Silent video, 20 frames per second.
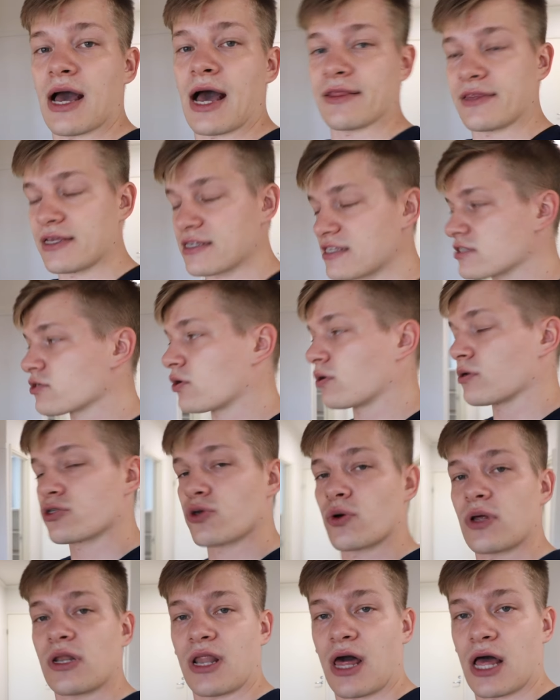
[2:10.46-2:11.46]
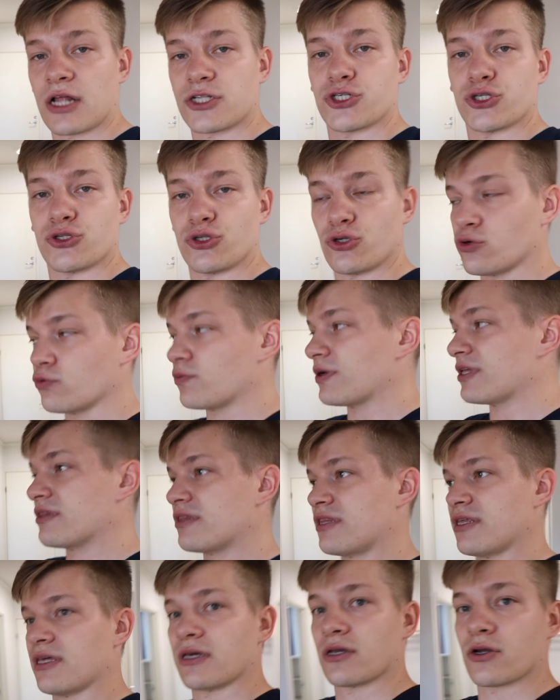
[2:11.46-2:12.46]
And this has also a lot to do
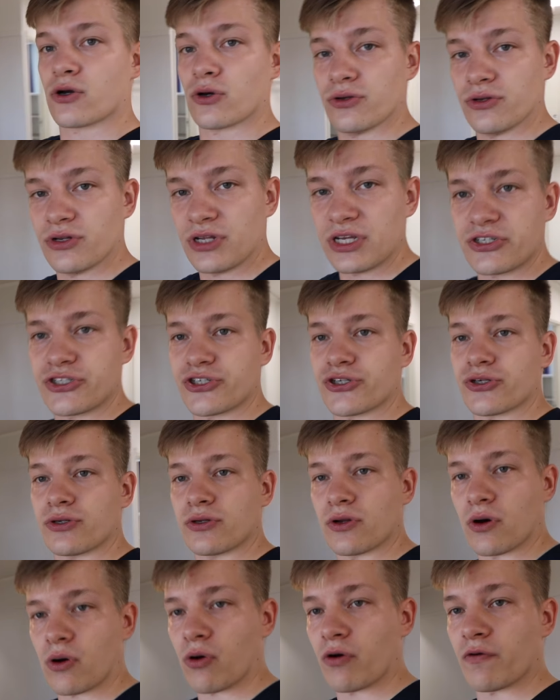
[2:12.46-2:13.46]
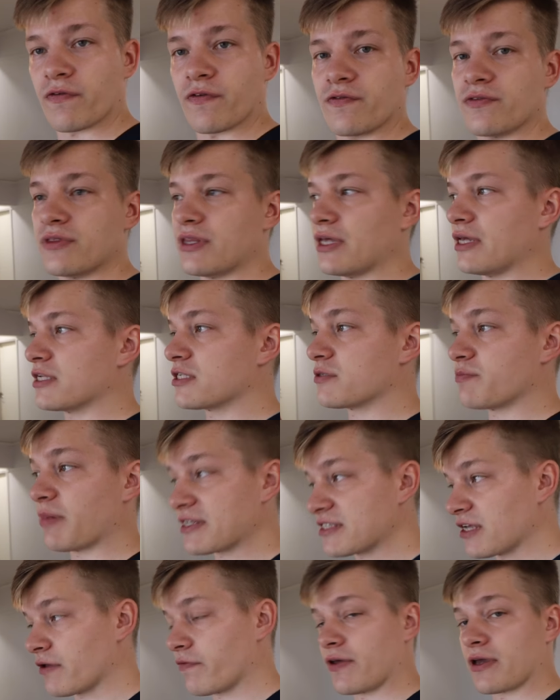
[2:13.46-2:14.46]
with the condition of the
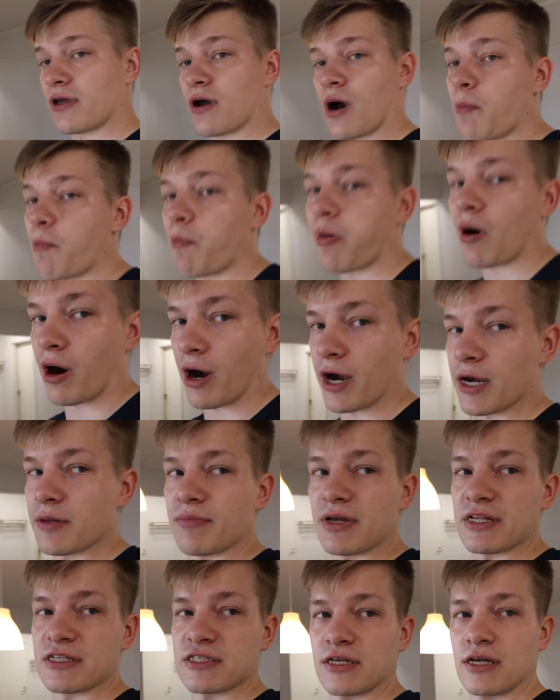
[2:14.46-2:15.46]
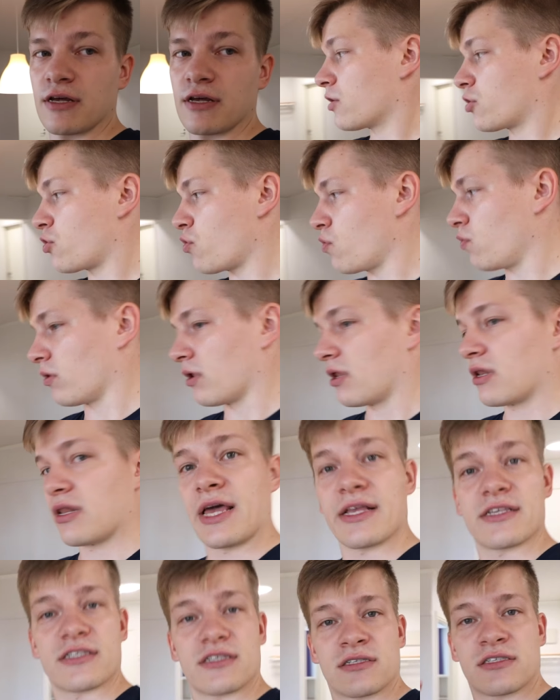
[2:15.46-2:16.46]
specific apartments. Cool,
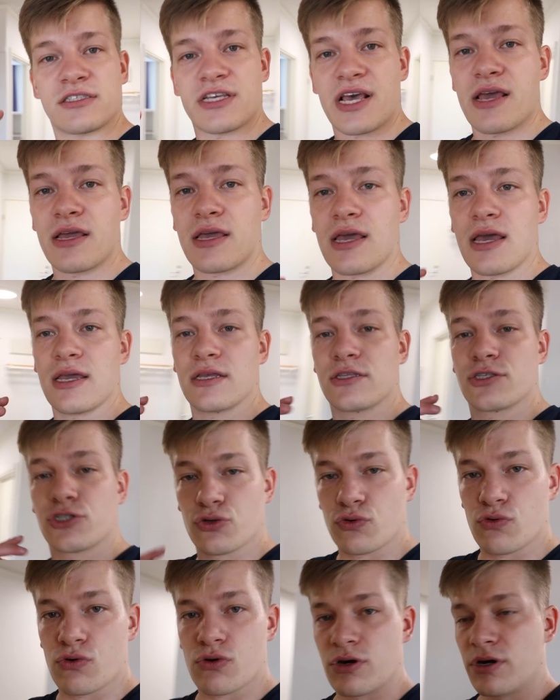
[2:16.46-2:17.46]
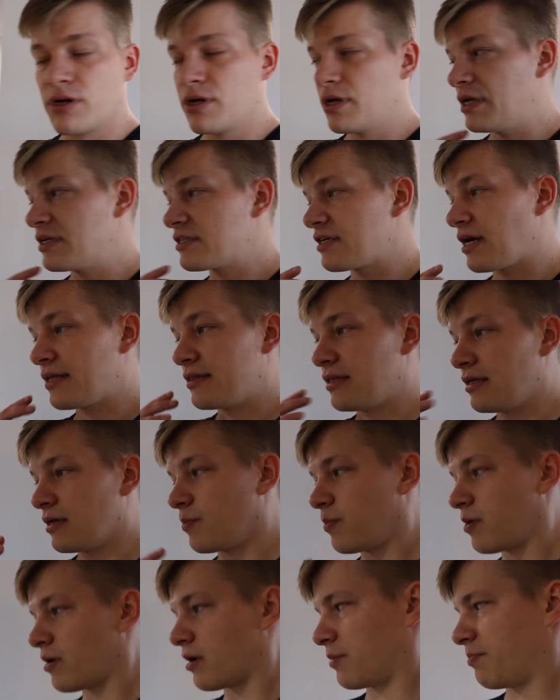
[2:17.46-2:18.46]
let's take a tour inside the
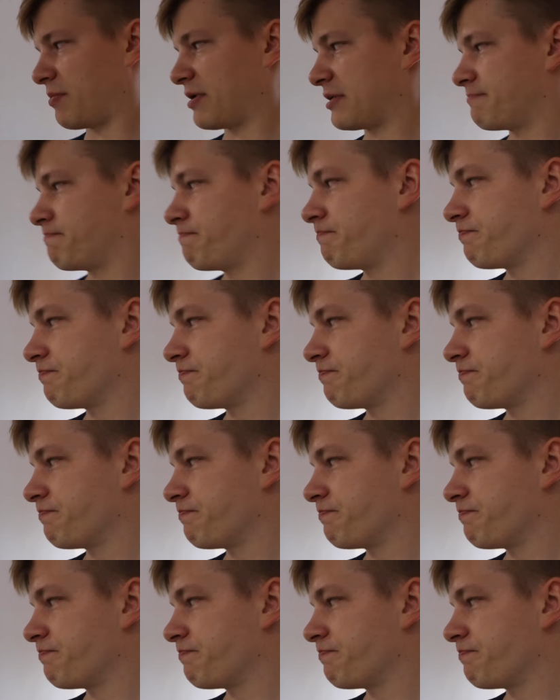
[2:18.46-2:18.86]
apartment.